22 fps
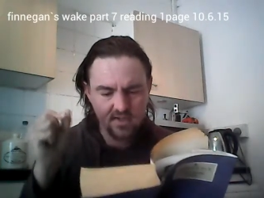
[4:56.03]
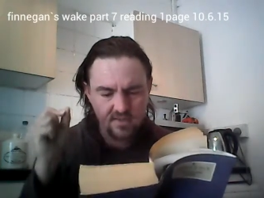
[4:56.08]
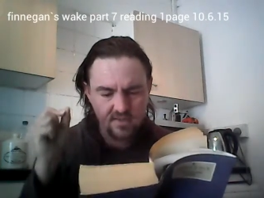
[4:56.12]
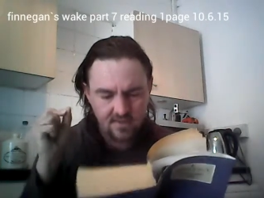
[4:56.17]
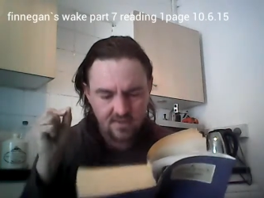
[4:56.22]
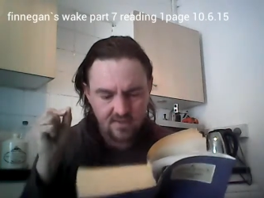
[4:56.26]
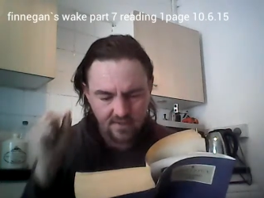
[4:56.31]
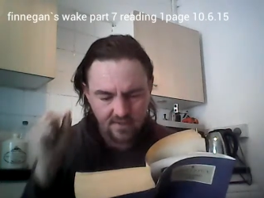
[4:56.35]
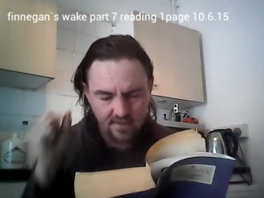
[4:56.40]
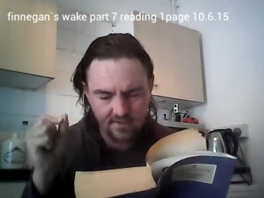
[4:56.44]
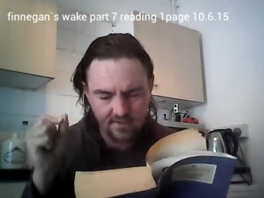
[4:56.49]
the
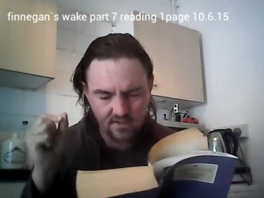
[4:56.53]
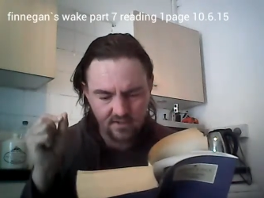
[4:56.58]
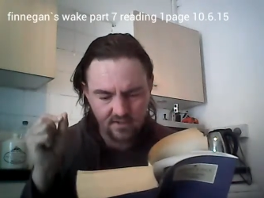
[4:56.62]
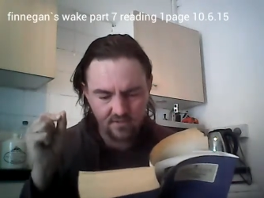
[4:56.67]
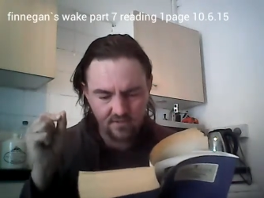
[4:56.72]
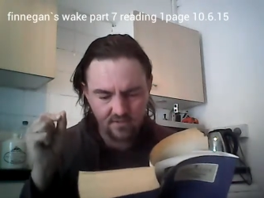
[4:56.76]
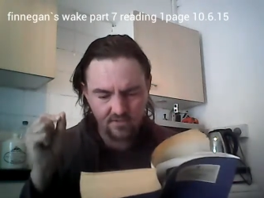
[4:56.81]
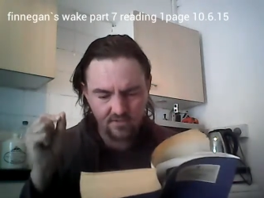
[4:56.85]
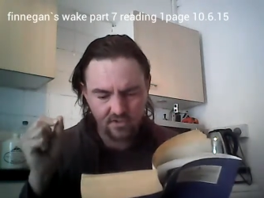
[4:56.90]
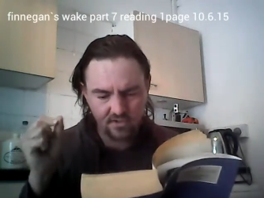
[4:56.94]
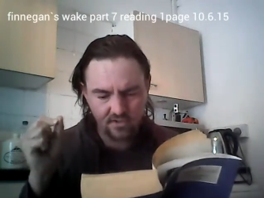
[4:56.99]
little
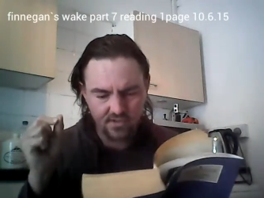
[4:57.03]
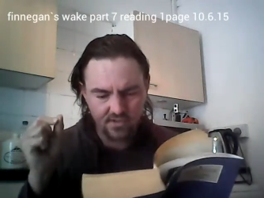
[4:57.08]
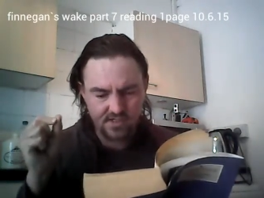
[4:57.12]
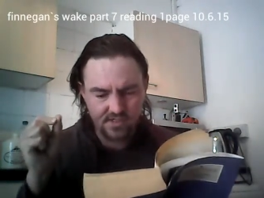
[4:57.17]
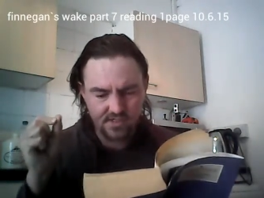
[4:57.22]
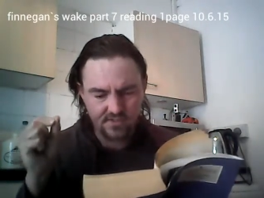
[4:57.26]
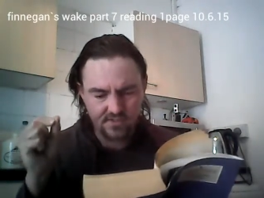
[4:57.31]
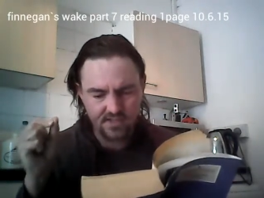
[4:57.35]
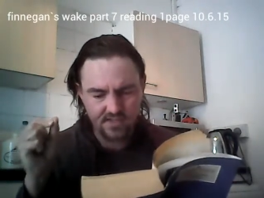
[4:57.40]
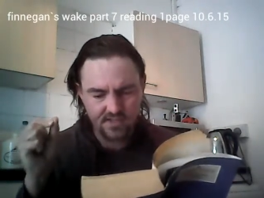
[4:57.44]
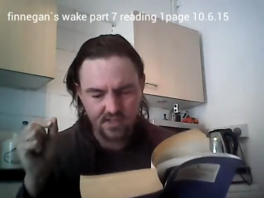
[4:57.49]
and the
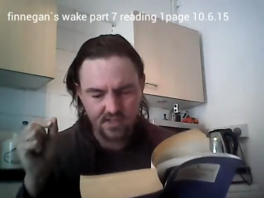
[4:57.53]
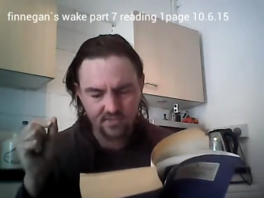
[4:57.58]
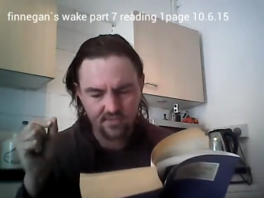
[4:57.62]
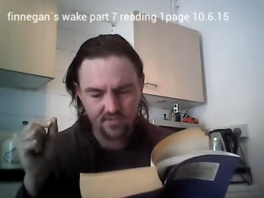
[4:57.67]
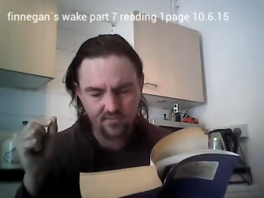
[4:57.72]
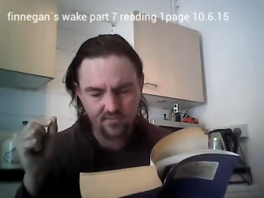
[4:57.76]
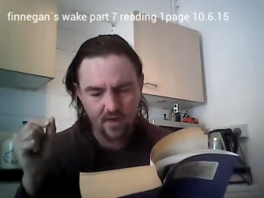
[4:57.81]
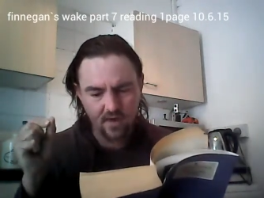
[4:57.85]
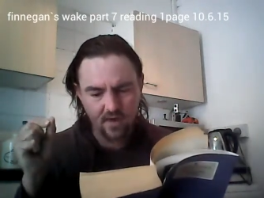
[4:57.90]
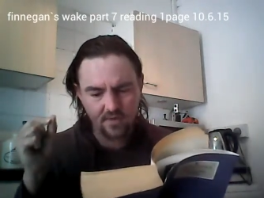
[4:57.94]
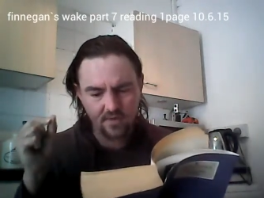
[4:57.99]
green child's
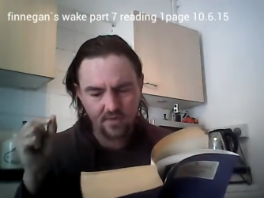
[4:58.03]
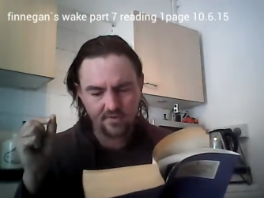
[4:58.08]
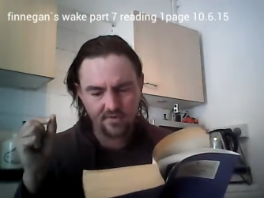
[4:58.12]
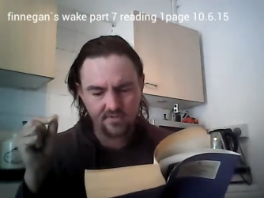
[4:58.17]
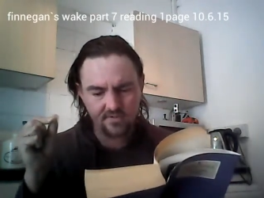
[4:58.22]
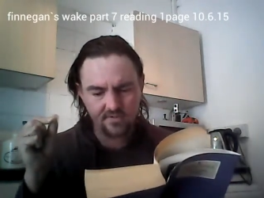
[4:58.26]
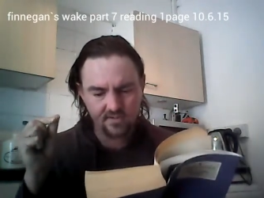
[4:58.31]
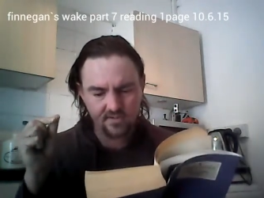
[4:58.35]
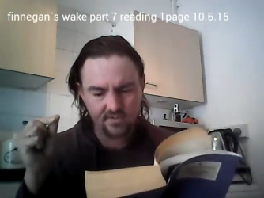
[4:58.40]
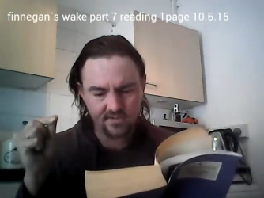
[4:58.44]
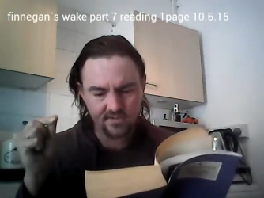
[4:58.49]
father
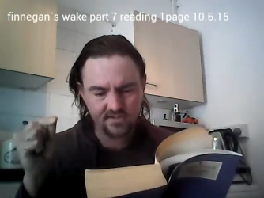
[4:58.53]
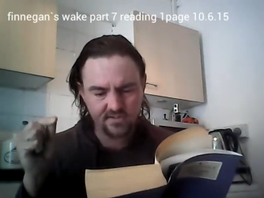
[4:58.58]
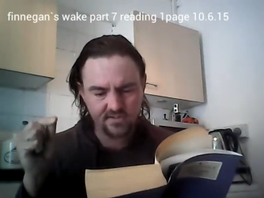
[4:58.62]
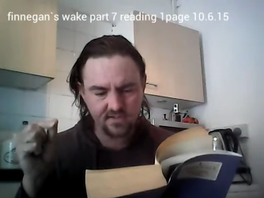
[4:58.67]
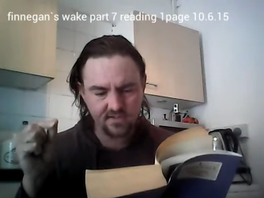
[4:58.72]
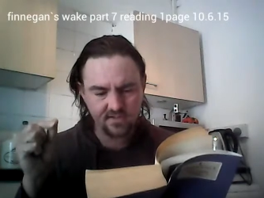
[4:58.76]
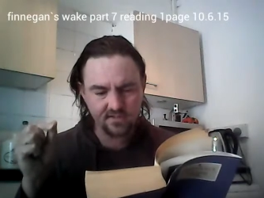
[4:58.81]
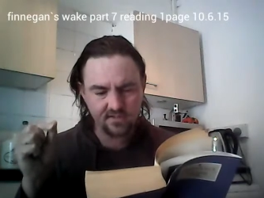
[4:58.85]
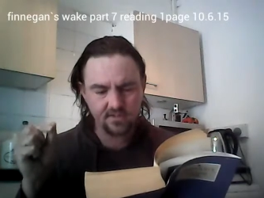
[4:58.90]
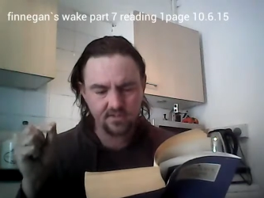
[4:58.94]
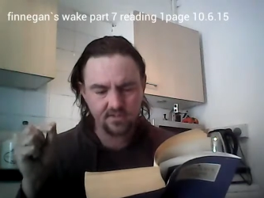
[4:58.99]
to the
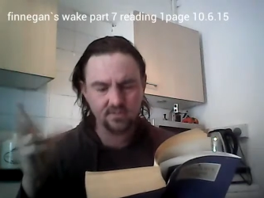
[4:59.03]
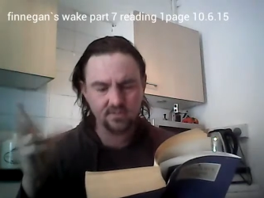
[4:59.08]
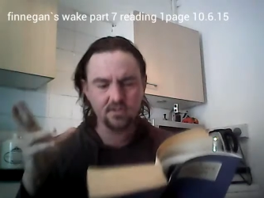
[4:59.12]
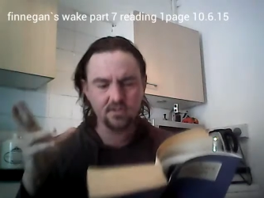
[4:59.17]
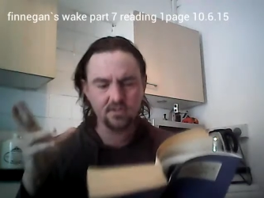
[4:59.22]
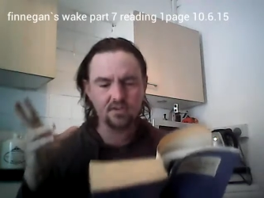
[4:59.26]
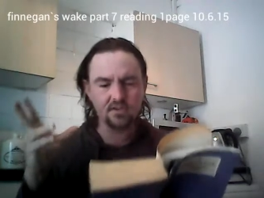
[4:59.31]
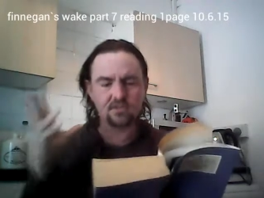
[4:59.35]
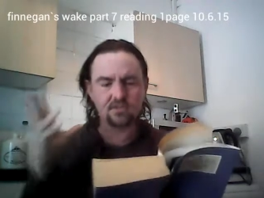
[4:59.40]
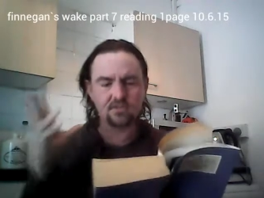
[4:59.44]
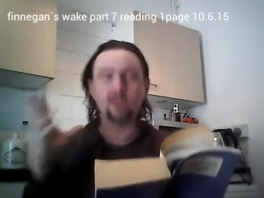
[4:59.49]
city,
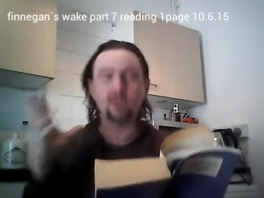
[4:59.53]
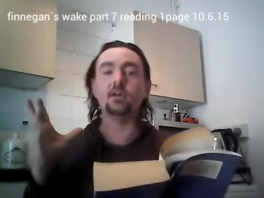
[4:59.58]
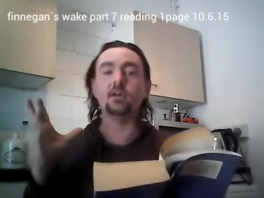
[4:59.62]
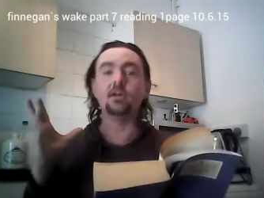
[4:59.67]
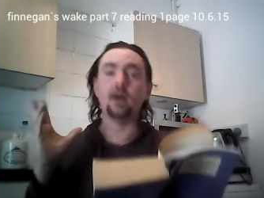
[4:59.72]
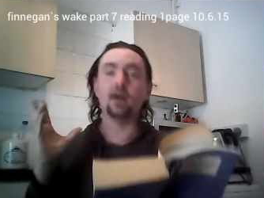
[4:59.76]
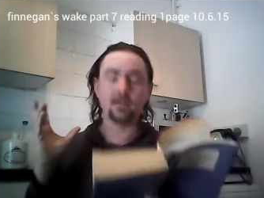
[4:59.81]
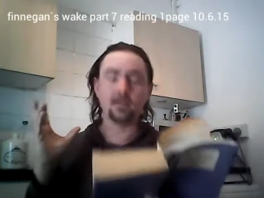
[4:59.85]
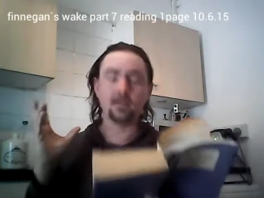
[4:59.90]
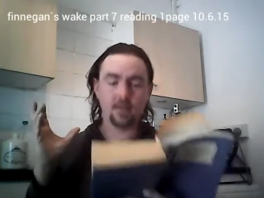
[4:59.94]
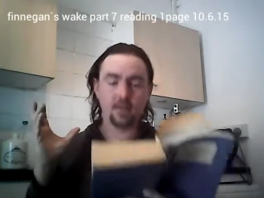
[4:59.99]

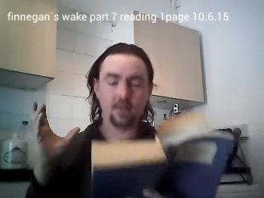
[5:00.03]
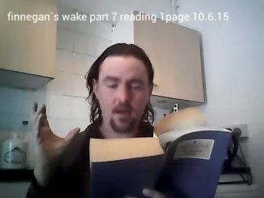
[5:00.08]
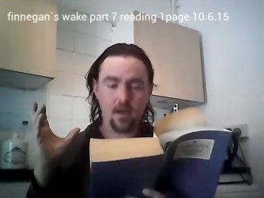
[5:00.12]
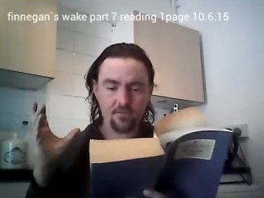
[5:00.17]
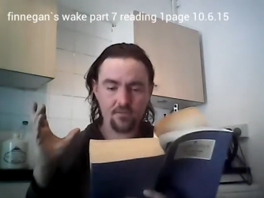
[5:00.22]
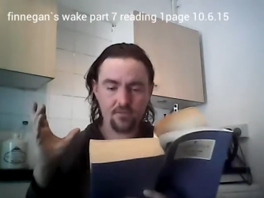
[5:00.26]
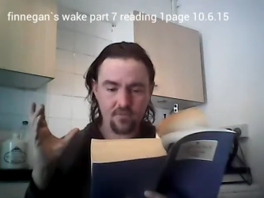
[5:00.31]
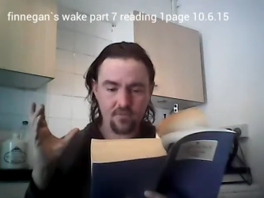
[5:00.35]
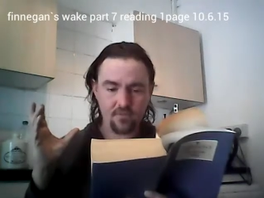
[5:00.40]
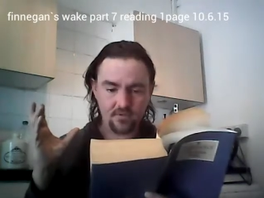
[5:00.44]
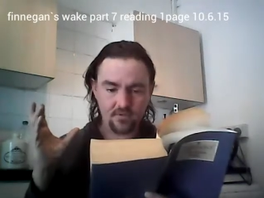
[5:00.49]
year and
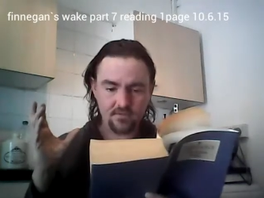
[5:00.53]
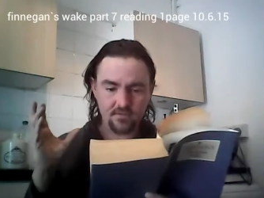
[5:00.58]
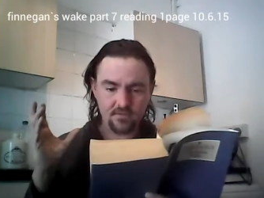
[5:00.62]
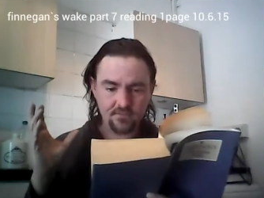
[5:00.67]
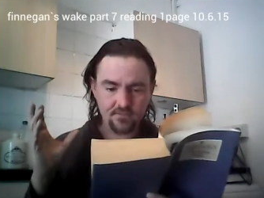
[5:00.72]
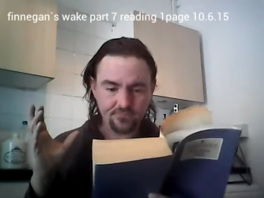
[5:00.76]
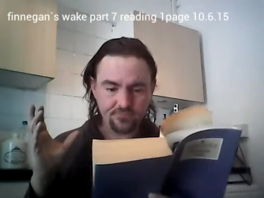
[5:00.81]
laughters